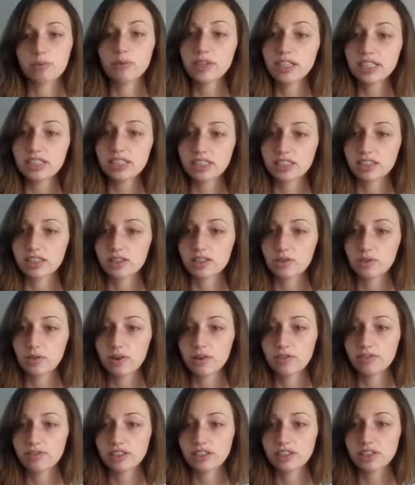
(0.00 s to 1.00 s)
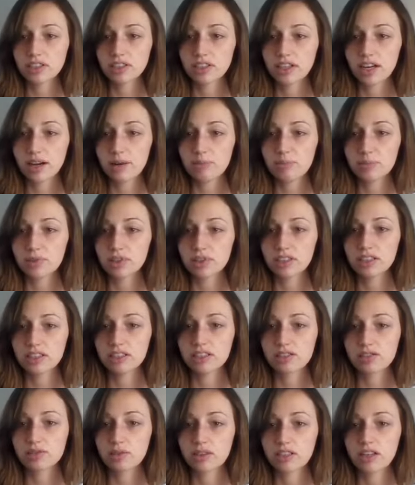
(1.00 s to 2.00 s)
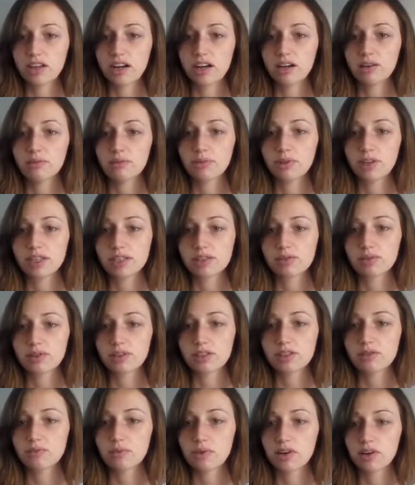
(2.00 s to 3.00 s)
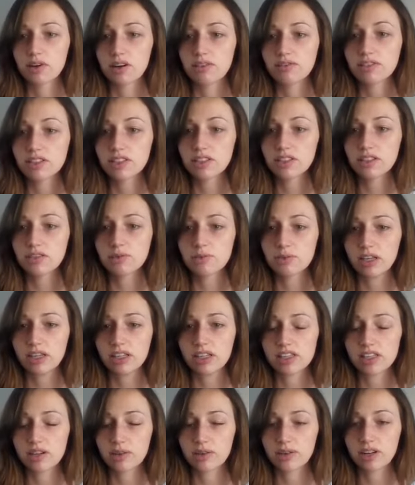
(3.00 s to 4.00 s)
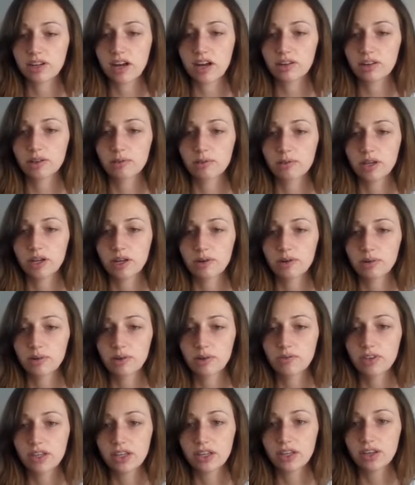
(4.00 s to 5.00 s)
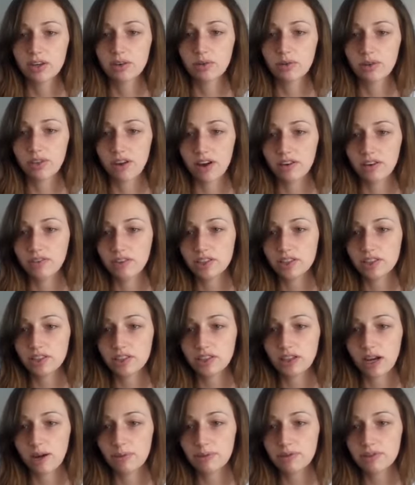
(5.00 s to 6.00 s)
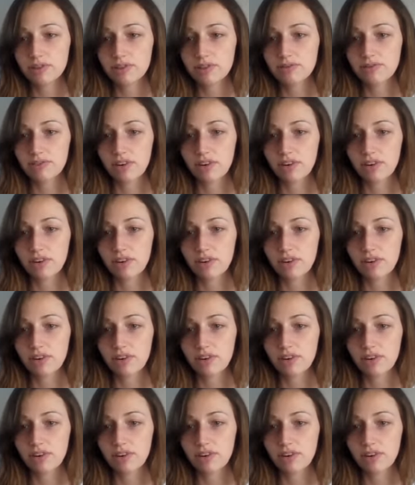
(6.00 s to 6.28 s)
corporations. Quote, venture capitalists were not impressed with these one-off deals because they're not repeatable. Without venture capital's